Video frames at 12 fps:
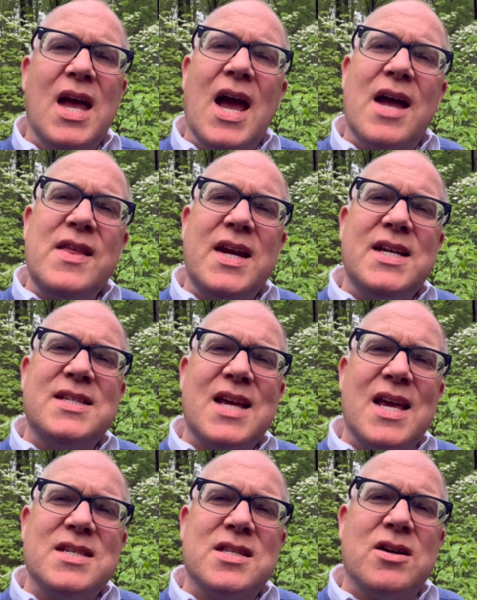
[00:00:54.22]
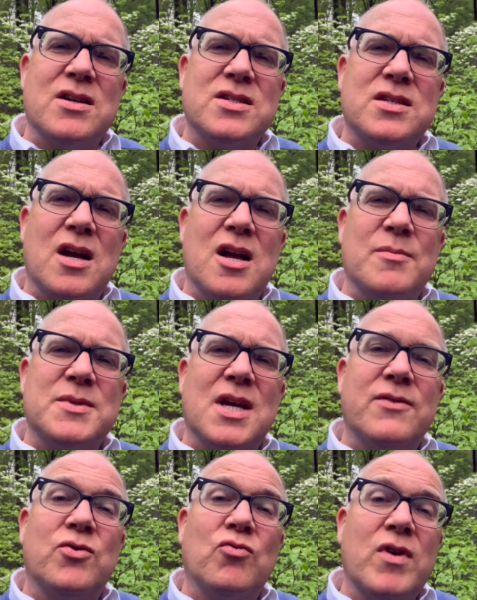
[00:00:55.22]
And then he says there are Psalms
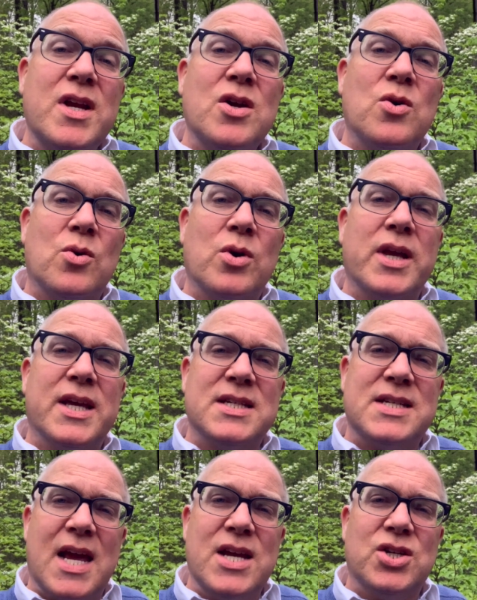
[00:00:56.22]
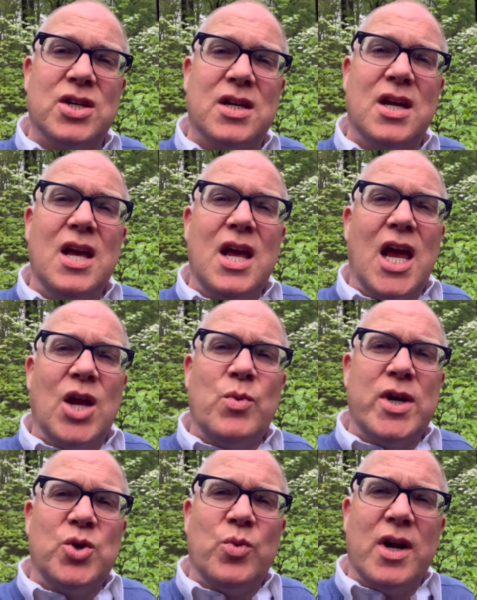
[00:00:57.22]
of reorientation, in
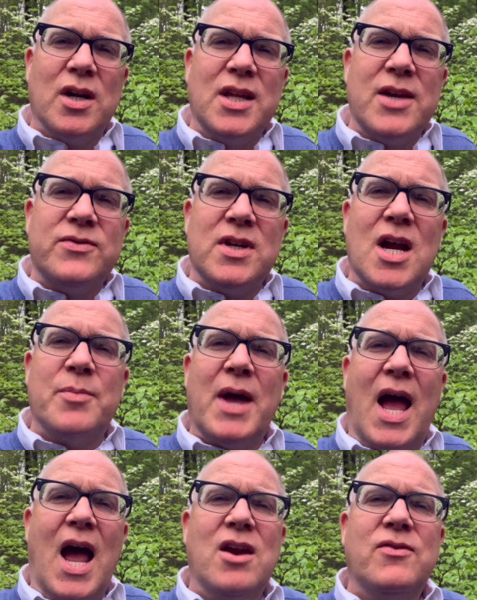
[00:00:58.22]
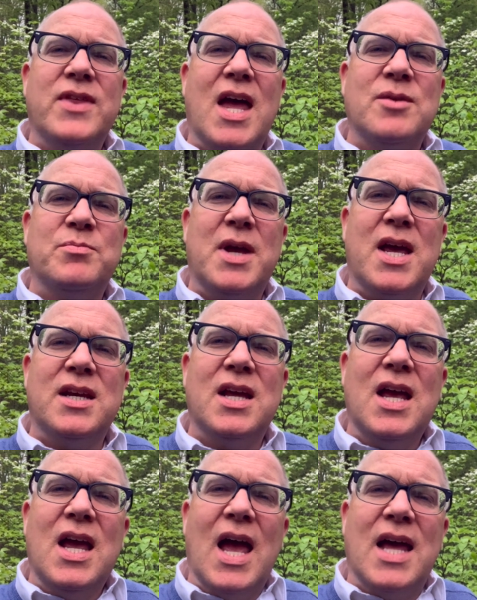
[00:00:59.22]
which we are lifted up out of that pit
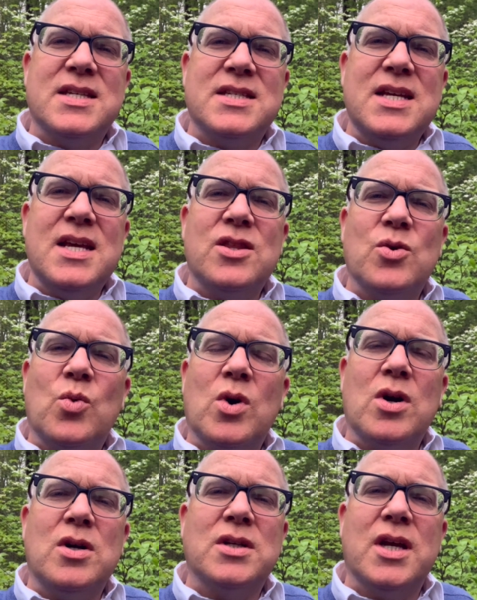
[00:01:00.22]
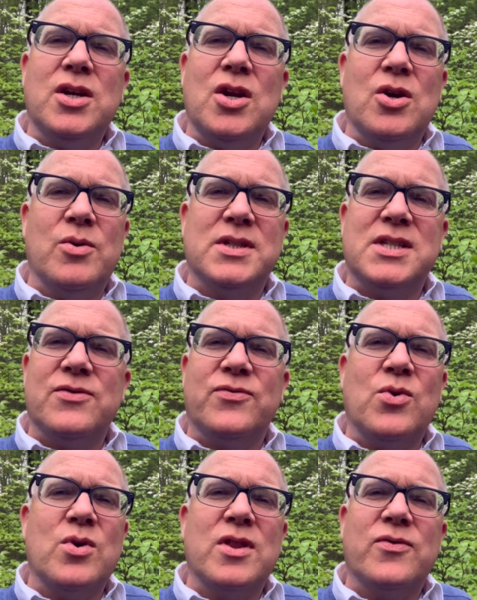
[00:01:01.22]
and see the world anew as if
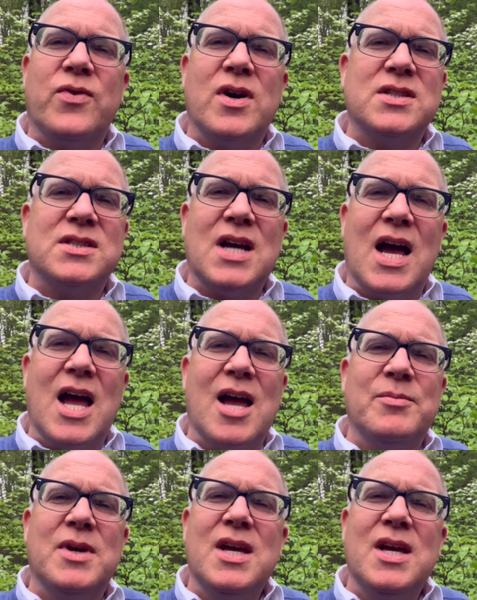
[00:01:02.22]
for the first time,